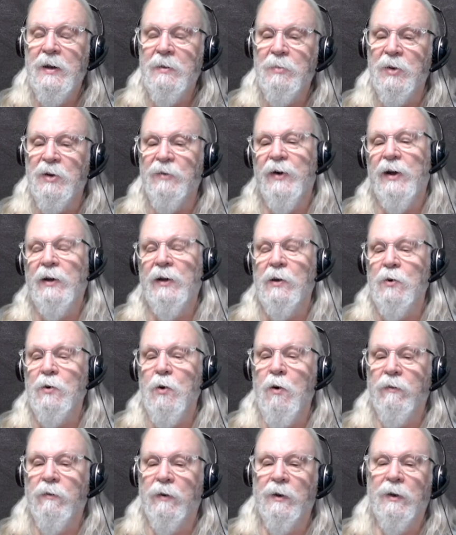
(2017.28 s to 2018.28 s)
But if I look
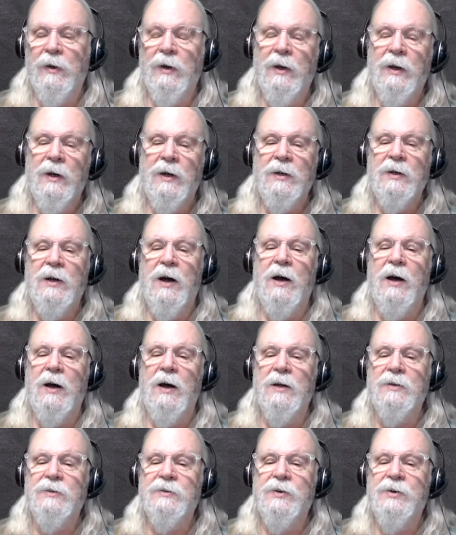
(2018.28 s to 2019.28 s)
over
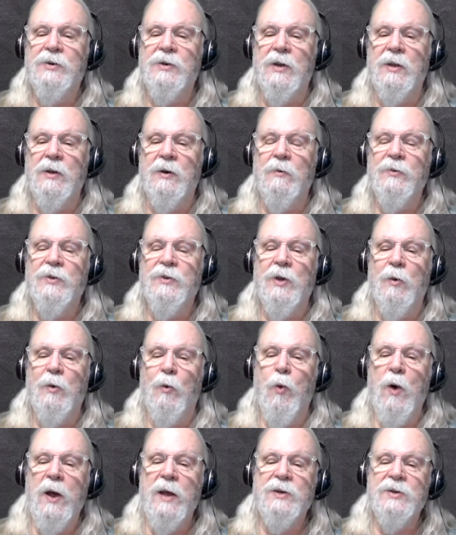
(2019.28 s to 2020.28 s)
to the
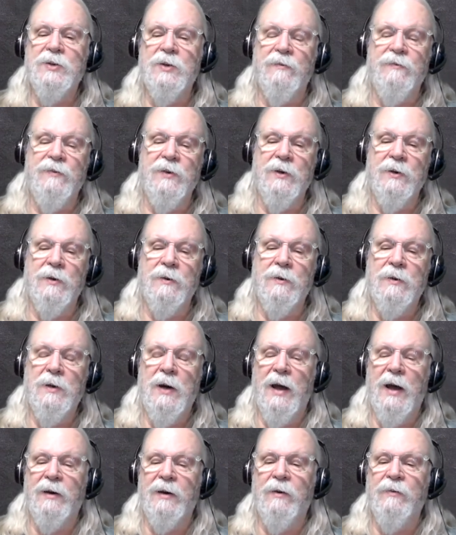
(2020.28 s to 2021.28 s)
west of you,
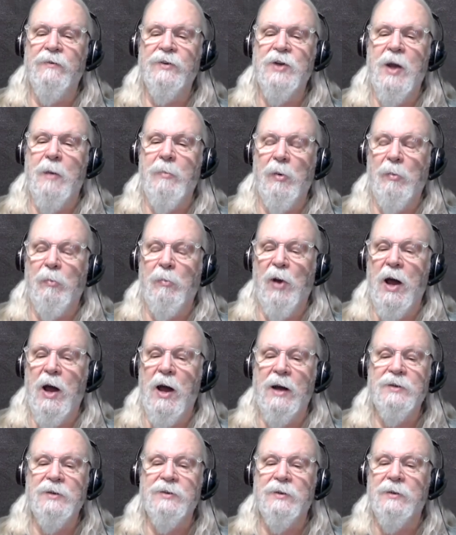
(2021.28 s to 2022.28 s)
I don't know if it's a couple of
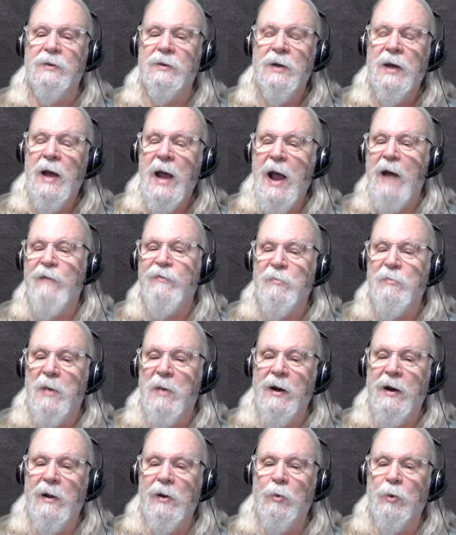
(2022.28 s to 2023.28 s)
blocks or half a
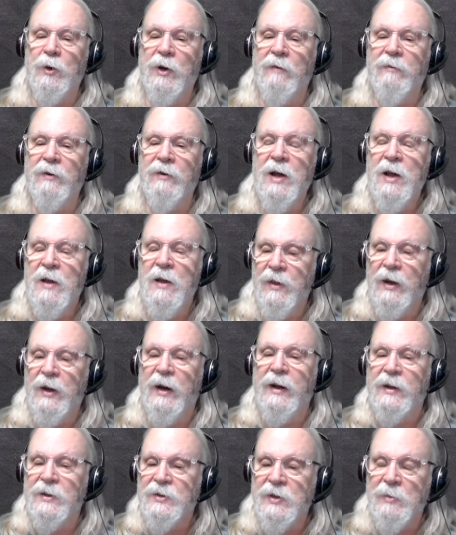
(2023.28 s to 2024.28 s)
mile or whatever, then
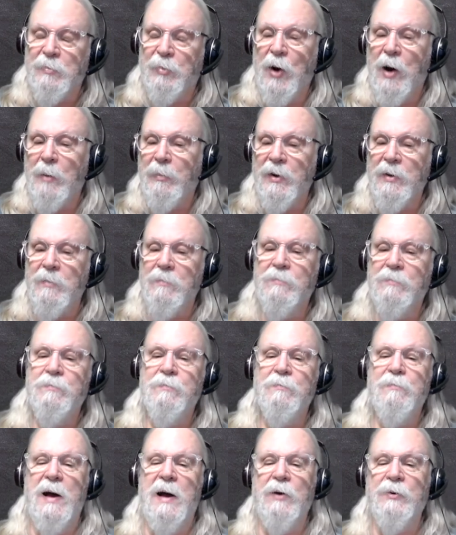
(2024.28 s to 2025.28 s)
I can see property
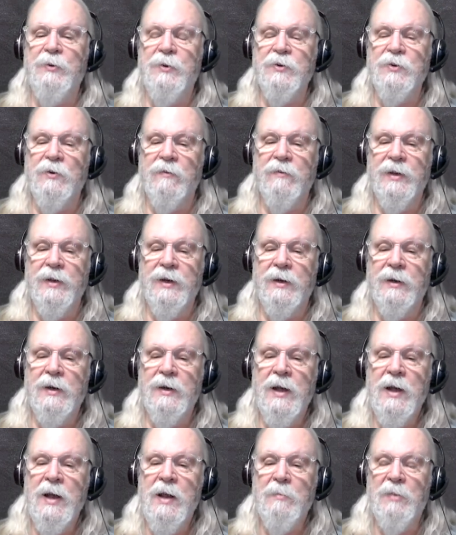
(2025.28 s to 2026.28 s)
boundaries over there.
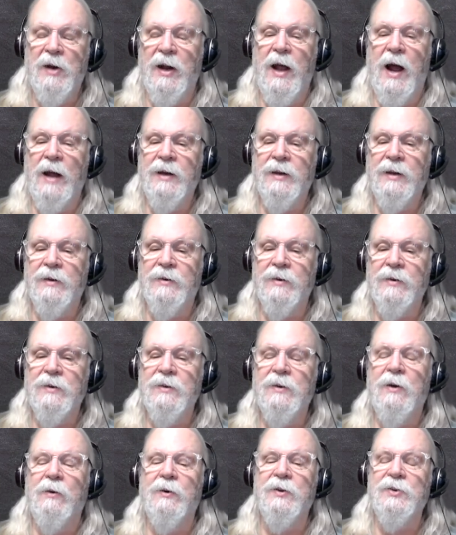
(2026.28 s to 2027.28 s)
But I didn't
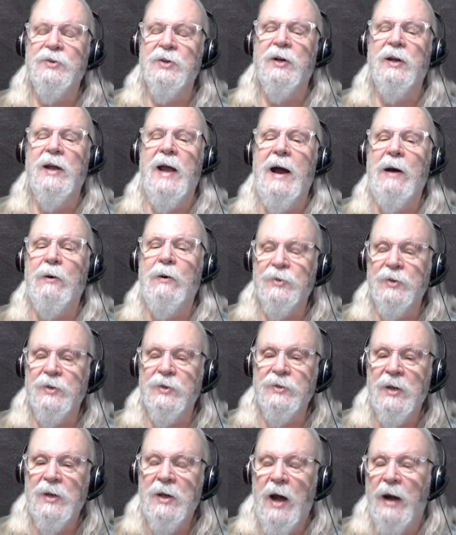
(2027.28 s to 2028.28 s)
notice any
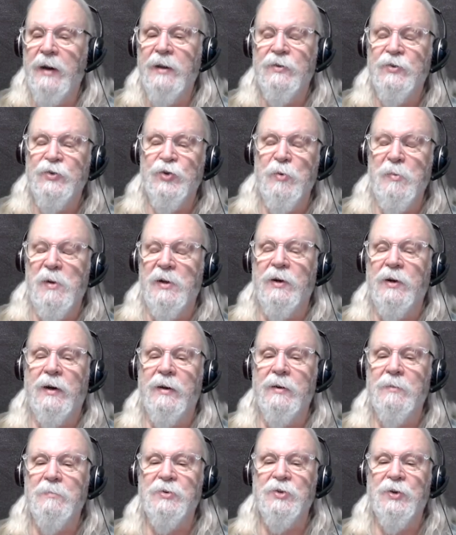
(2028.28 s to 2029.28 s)
houses. I didn't zoom in on
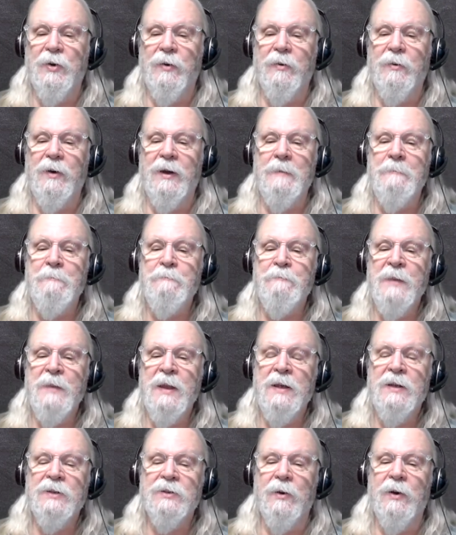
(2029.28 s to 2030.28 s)
it. So anyway,
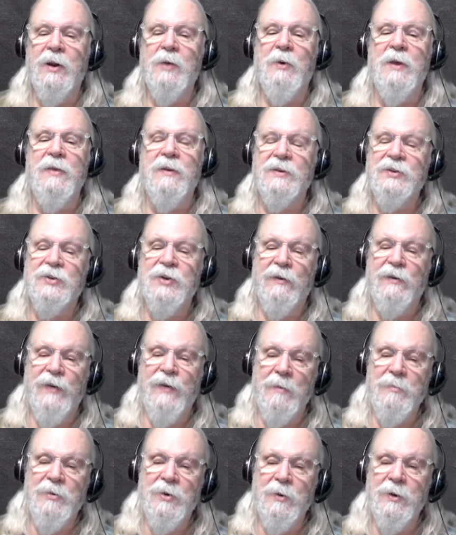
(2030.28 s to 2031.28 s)
the stuff
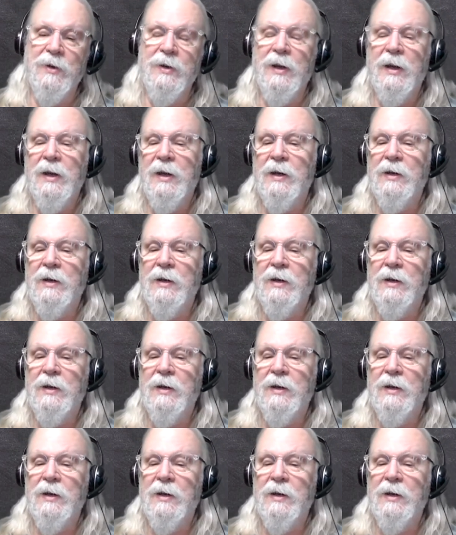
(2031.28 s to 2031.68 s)
I'm doing